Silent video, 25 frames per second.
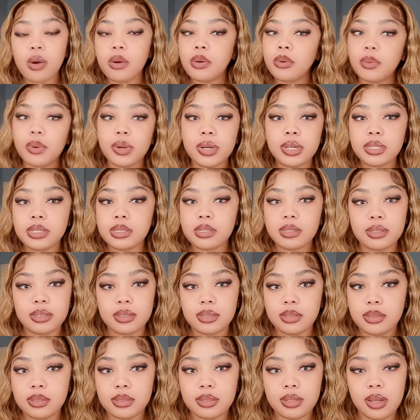what is
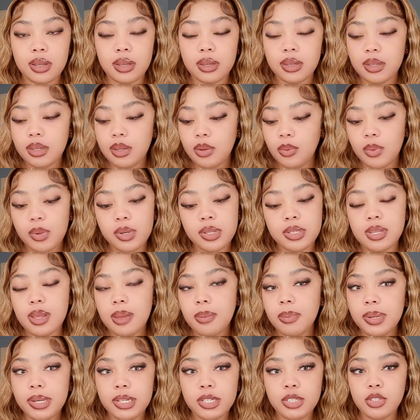this? Like, what is
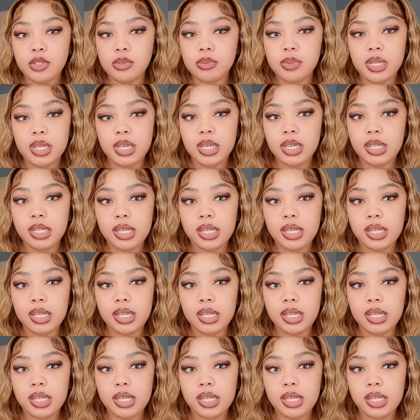happening to me?